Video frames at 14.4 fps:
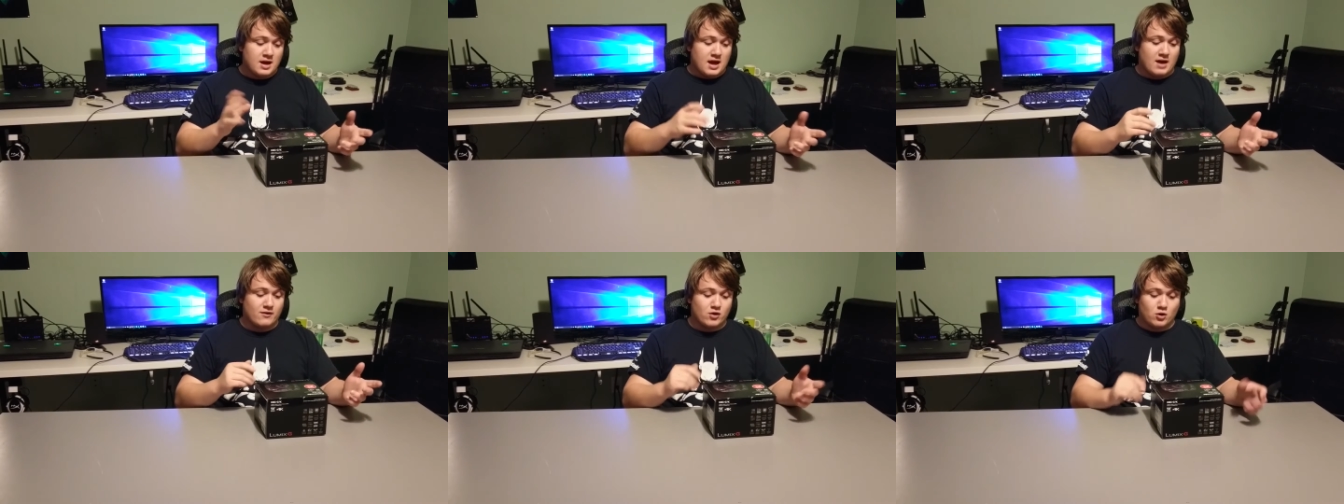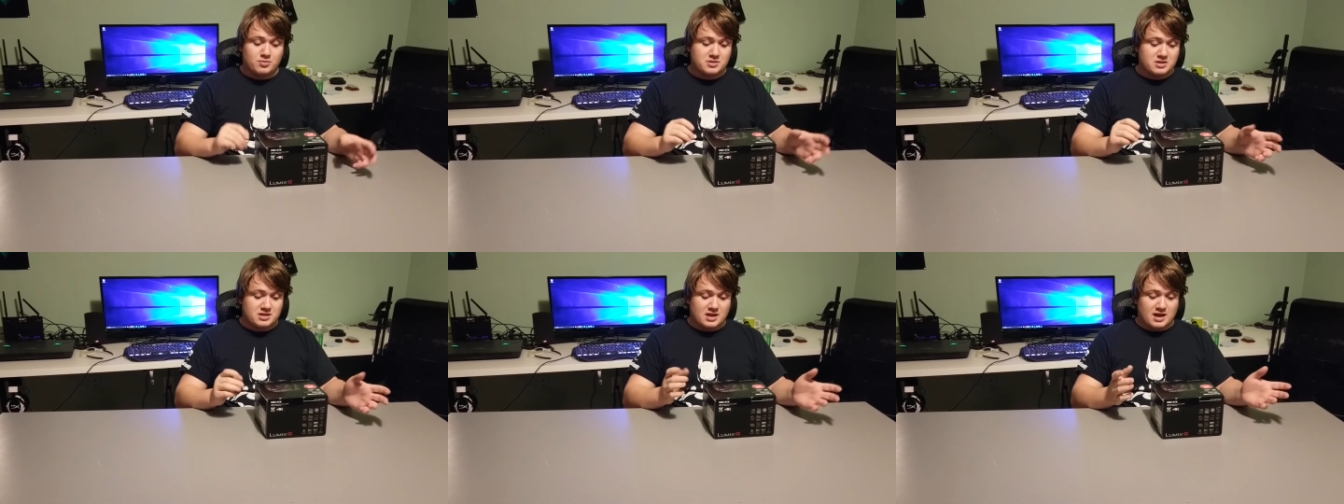Haven't
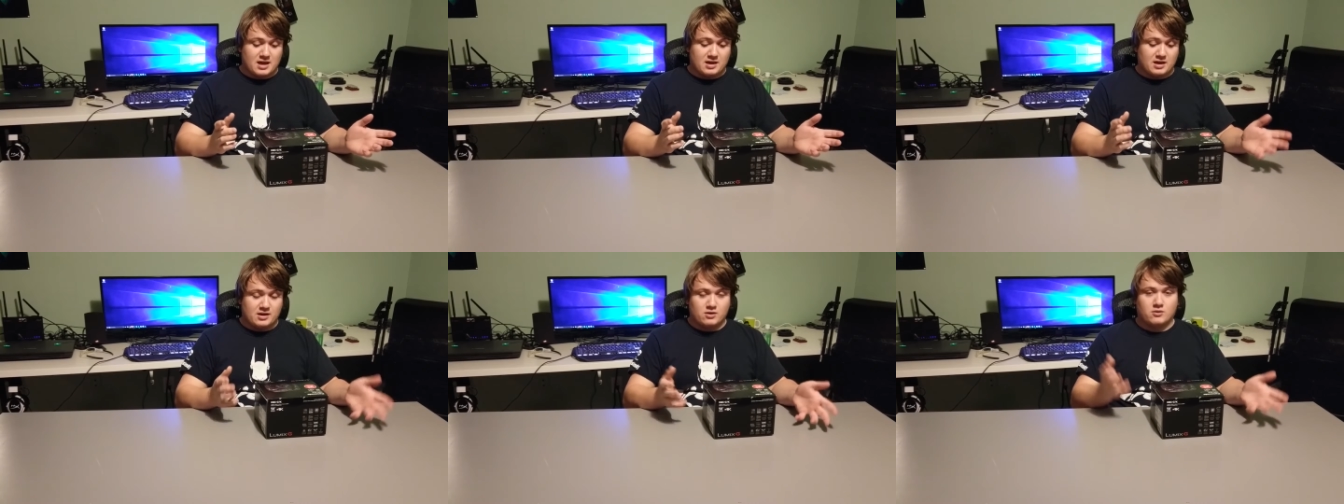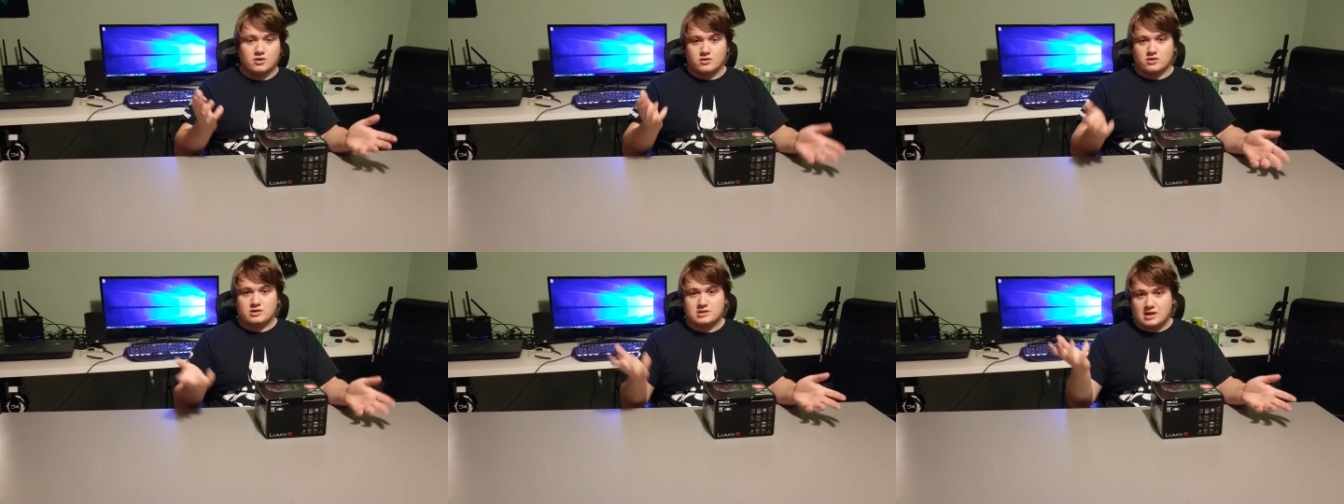opened it yet. I know what
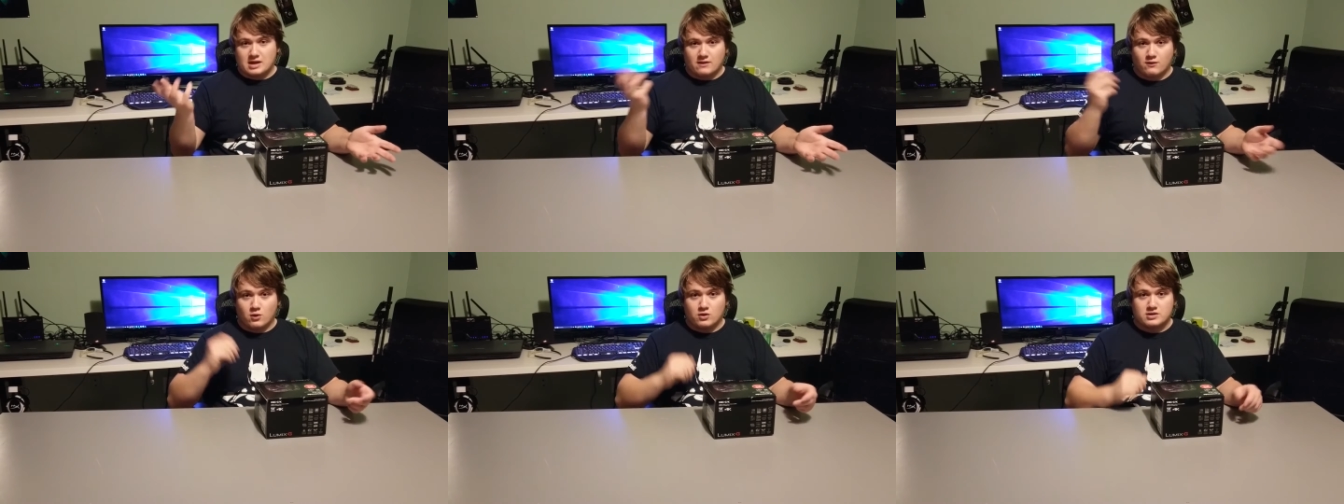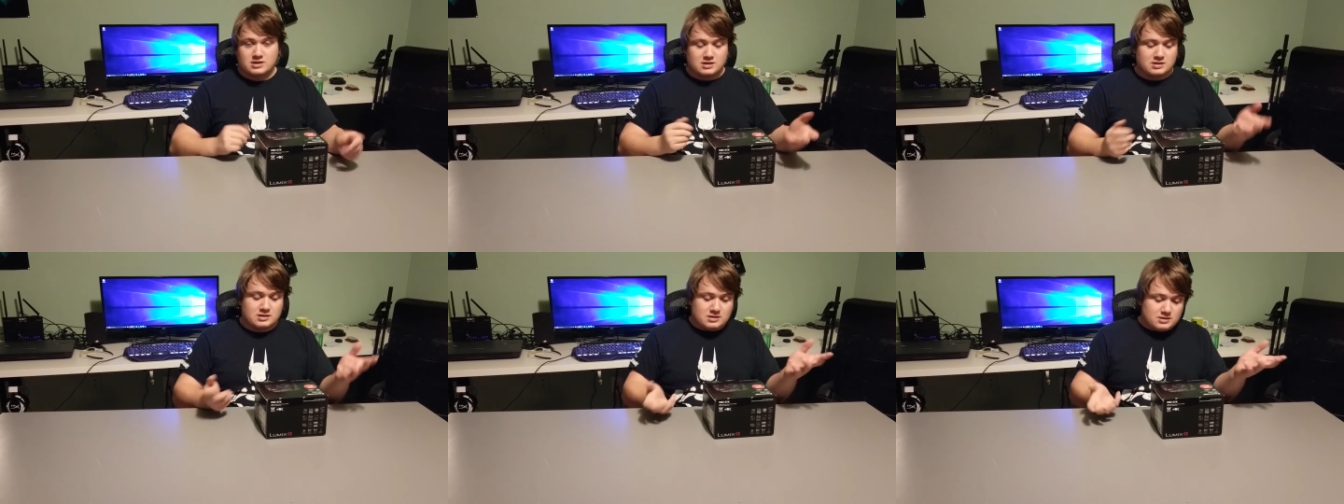it looks like, of course,
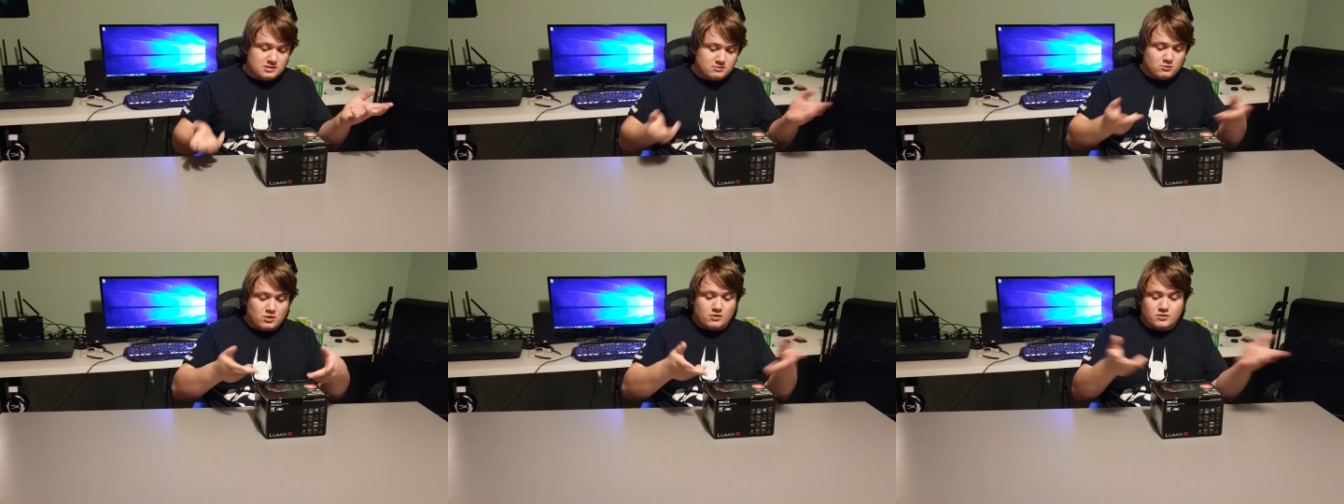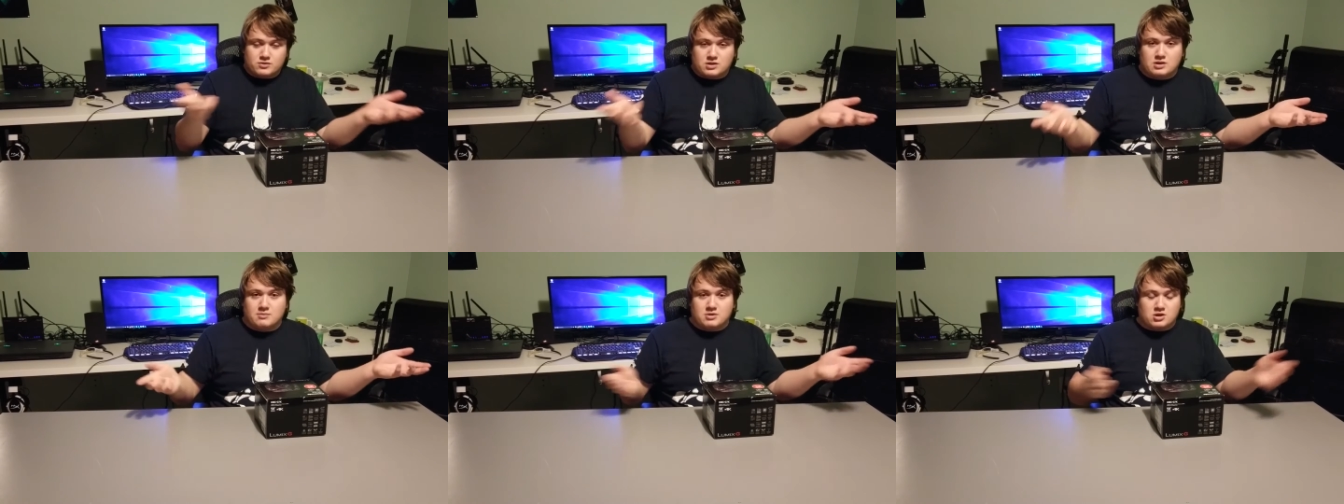because, well,
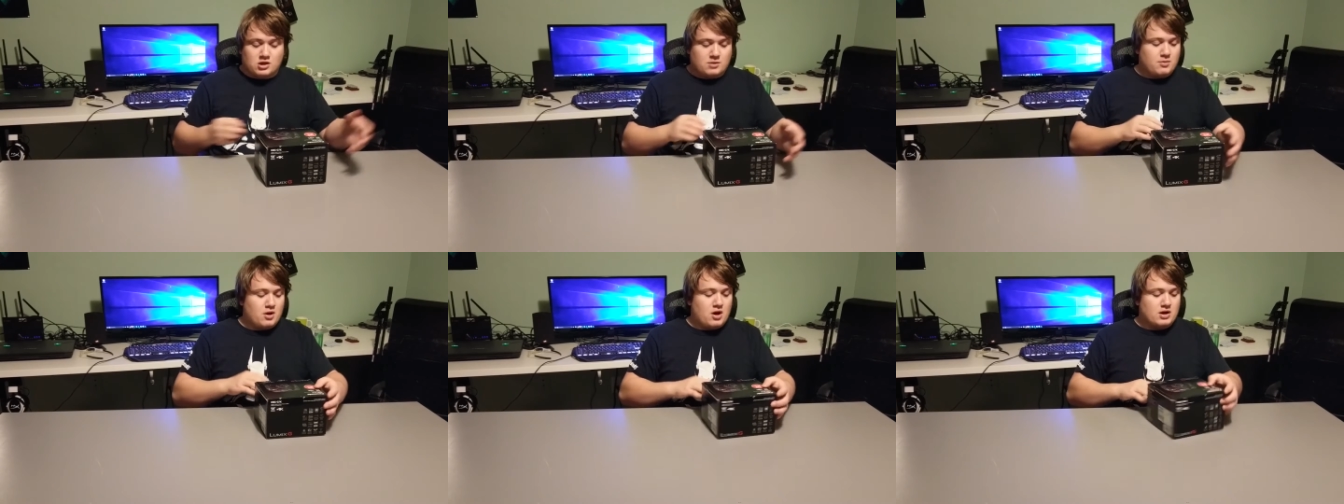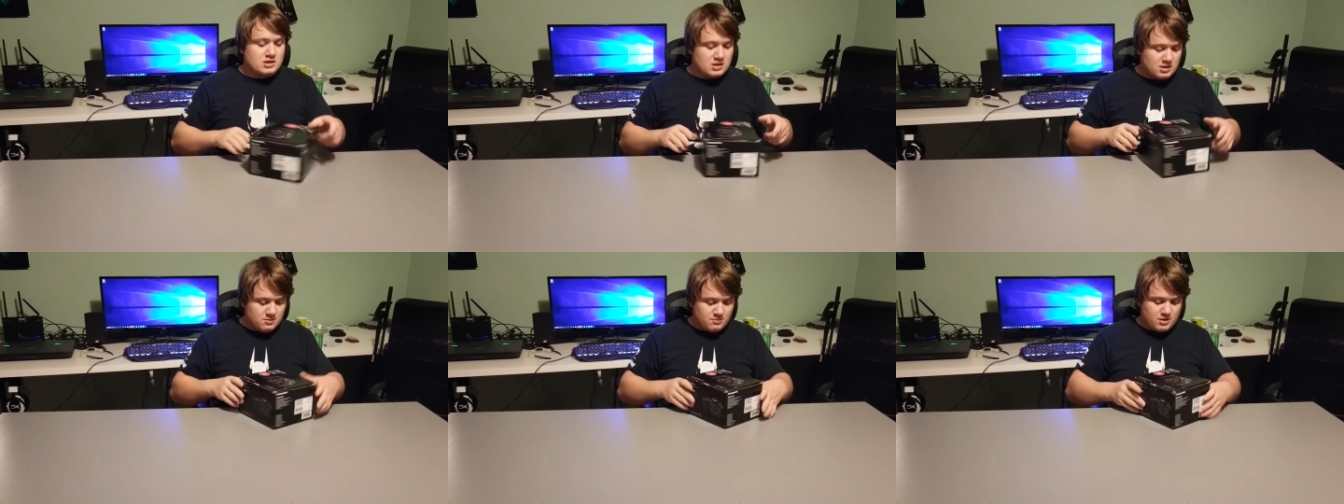there's an image on the box.